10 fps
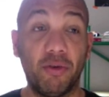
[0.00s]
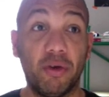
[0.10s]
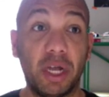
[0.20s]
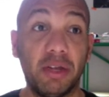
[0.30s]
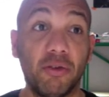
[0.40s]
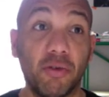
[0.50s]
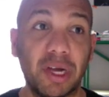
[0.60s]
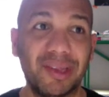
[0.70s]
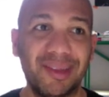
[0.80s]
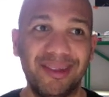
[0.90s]
work and your work
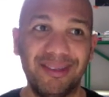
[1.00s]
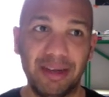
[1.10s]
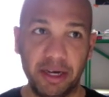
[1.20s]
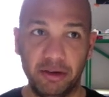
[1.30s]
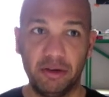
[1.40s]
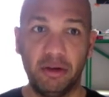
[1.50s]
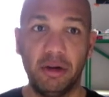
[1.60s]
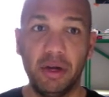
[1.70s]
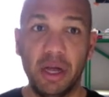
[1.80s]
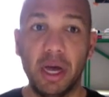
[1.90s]
as a designer.
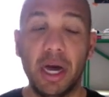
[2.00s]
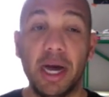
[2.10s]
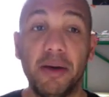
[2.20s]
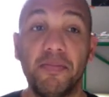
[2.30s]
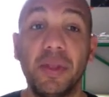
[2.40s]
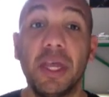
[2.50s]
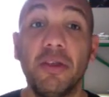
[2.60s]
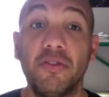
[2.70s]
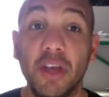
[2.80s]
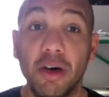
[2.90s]

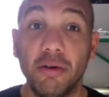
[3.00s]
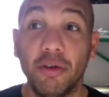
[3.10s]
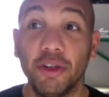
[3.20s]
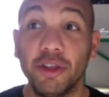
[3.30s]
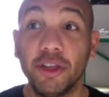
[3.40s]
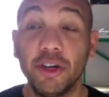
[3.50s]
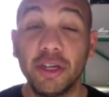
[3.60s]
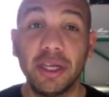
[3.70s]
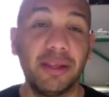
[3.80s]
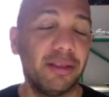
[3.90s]
So
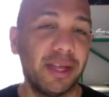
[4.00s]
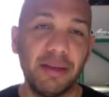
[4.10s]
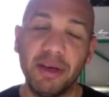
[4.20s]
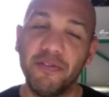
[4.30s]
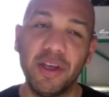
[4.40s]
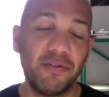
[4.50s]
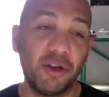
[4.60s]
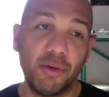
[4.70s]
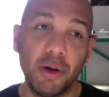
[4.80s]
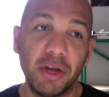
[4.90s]
look, like my favorite
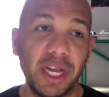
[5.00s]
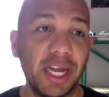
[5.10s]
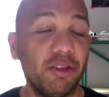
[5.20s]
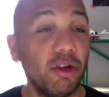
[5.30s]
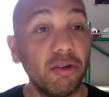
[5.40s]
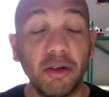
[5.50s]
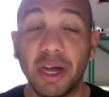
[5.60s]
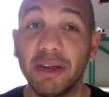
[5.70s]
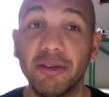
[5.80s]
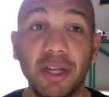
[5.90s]
quote, and I don't know
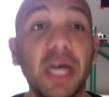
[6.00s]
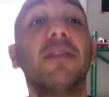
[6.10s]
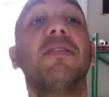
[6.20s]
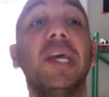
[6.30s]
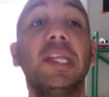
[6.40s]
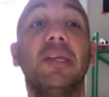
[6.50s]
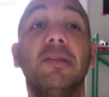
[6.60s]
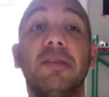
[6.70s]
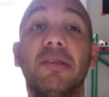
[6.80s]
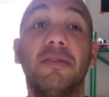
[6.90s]
how to not say
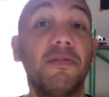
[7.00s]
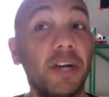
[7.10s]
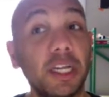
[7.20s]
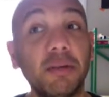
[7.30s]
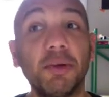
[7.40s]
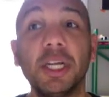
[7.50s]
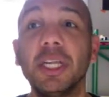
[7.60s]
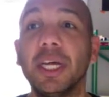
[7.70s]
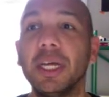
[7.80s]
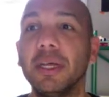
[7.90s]
this is funny, but
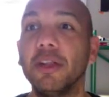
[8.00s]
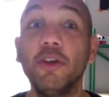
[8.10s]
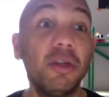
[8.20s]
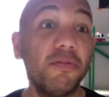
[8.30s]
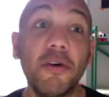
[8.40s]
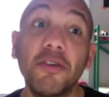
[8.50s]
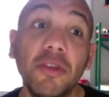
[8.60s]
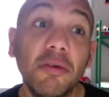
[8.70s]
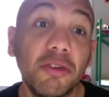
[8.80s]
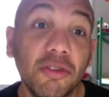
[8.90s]
like looking forward to
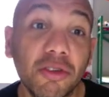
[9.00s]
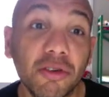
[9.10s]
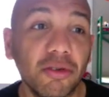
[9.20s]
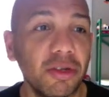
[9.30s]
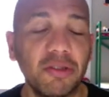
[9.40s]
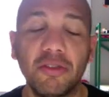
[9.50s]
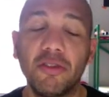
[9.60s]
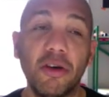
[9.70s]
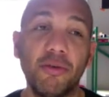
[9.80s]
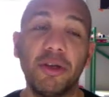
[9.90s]
seeing what you do. It's
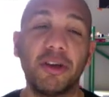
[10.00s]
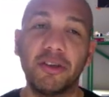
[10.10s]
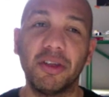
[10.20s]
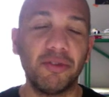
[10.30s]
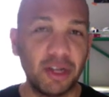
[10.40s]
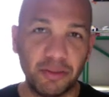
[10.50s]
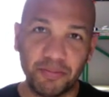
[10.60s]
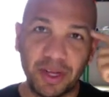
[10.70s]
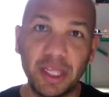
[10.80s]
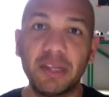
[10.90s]
so weird because it
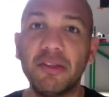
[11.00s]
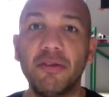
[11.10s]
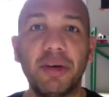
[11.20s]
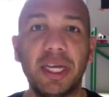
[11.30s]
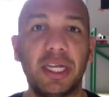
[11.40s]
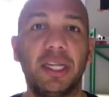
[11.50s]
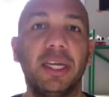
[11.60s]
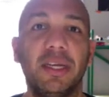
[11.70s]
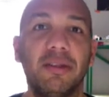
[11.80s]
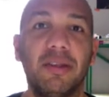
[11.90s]
clicks into my head.
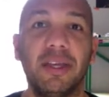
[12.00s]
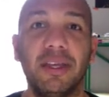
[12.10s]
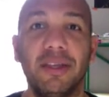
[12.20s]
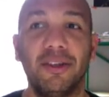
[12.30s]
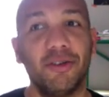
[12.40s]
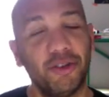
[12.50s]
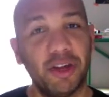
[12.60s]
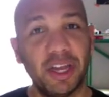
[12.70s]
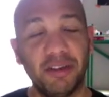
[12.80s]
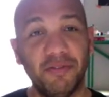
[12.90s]
Like it's like, you know, you're
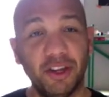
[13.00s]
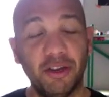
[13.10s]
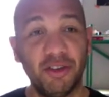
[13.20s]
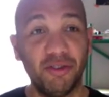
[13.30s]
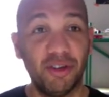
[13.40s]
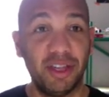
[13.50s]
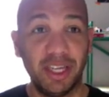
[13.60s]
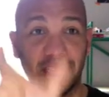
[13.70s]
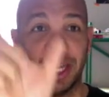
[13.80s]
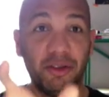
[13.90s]
editing video and you
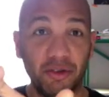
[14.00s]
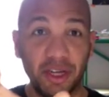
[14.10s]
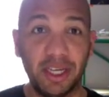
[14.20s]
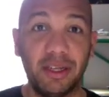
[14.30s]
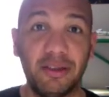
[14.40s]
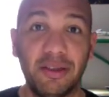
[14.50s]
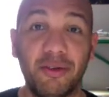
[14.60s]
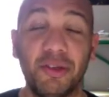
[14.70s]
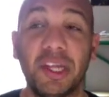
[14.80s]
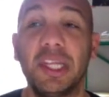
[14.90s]
click that little like
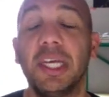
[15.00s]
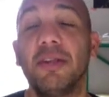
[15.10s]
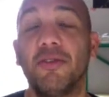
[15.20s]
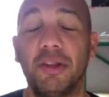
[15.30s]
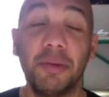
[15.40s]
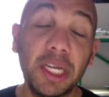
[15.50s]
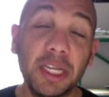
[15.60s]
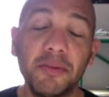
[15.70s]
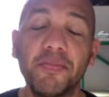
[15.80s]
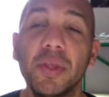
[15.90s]
sequence at the end or the
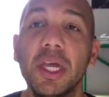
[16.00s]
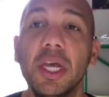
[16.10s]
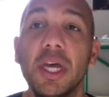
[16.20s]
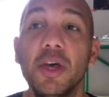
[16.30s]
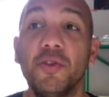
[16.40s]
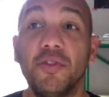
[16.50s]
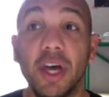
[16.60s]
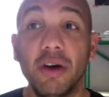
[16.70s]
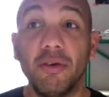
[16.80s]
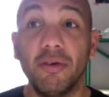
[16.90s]
beginning.
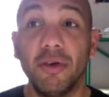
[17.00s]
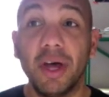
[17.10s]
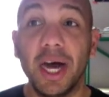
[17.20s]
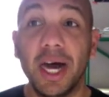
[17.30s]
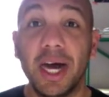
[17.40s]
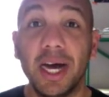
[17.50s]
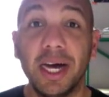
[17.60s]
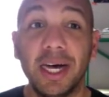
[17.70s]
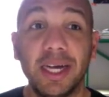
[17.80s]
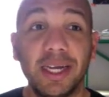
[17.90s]
So
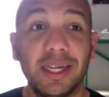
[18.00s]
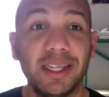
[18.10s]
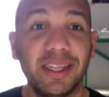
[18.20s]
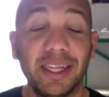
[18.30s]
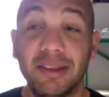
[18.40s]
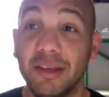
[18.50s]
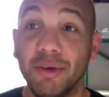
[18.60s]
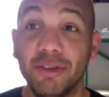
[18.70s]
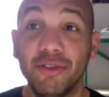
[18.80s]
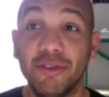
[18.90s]
let's see
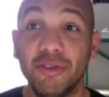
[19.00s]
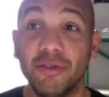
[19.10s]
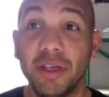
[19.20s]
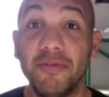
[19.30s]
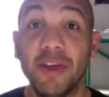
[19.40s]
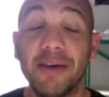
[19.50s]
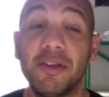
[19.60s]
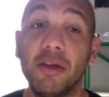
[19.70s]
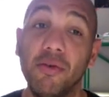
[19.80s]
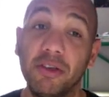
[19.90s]
what you do. If you have
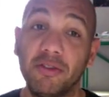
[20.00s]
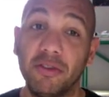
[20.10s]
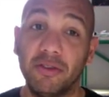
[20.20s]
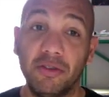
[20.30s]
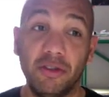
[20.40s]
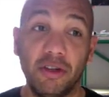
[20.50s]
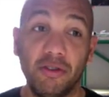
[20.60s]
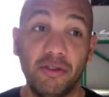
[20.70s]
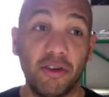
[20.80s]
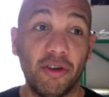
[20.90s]
any questions, you know,
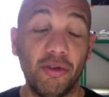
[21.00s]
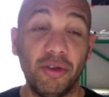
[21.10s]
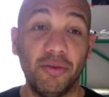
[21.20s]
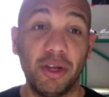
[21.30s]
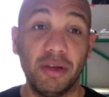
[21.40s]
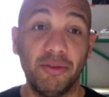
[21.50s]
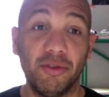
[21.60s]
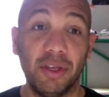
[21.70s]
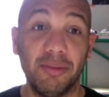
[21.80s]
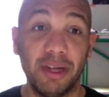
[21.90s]
you are always welcome to
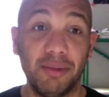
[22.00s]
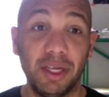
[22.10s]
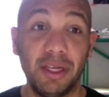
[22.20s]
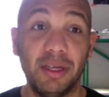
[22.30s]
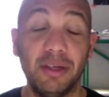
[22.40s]
email me